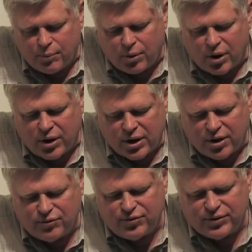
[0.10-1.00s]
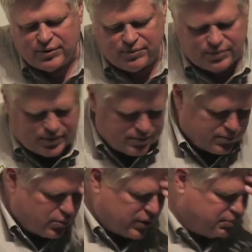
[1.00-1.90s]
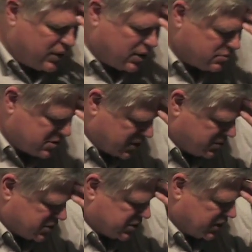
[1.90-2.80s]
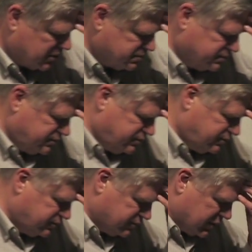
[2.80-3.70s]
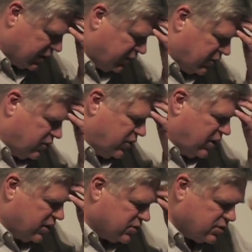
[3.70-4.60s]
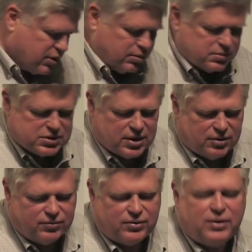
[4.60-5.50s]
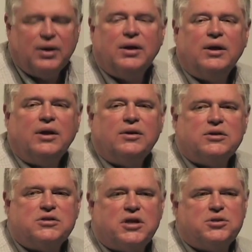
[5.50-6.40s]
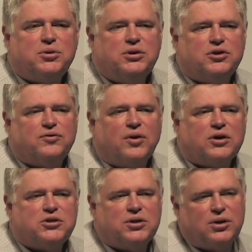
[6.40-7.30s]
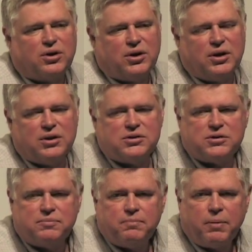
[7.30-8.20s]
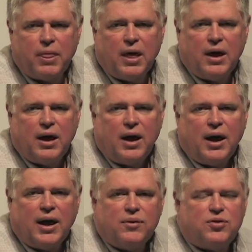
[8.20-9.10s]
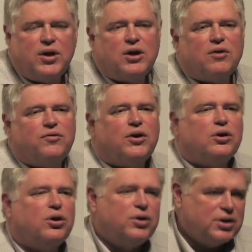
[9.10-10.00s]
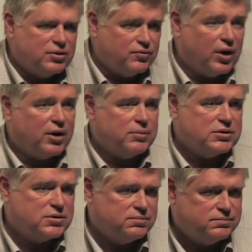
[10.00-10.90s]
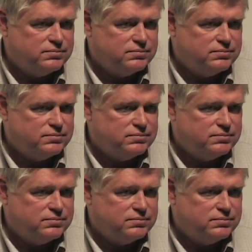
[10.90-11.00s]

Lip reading: Part of what becomes interesting, if you think in terms of the sensory dysfunction in our kids, and think of their learning environments.